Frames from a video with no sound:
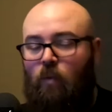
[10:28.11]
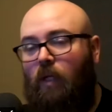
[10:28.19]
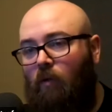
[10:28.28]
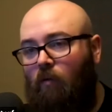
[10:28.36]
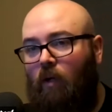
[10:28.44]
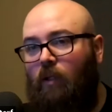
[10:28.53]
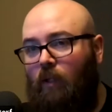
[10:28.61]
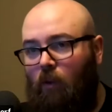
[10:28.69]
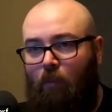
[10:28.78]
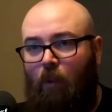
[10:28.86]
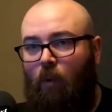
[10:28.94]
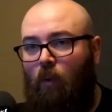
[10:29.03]
We can run little
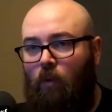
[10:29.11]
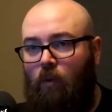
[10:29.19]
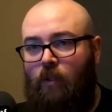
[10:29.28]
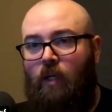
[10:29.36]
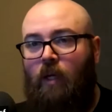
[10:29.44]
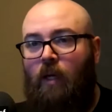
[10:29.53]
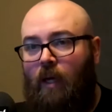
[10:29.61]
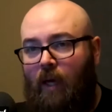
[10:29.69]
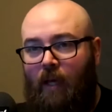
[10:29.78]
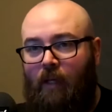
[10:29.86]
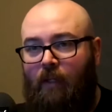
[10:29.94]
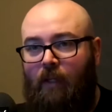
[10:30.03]
polls
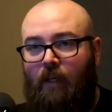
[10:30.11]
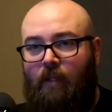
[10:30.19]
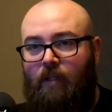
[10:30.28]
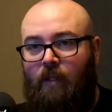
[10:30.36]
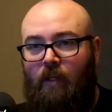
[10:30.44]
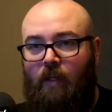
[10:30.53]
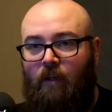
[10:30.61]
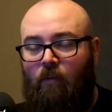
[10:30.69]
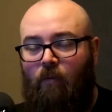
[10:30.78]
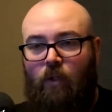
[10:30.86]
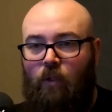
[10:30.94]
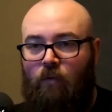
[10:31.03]
and get
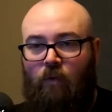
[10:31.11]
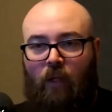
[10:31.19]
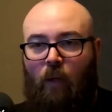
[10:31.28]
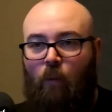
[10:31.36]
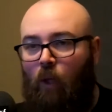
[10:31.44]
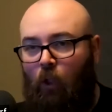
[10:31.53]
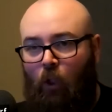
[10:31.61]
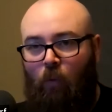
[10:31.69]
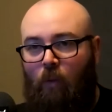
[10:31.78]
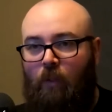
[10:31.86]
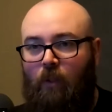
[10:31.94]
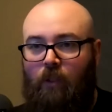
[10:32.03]
results for like, what should
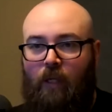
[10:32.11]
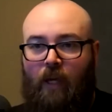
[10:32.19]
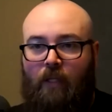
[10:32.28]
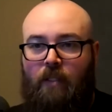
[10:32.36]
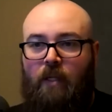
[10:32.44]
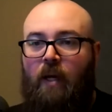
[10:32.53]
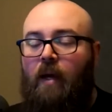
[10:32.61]
we build next?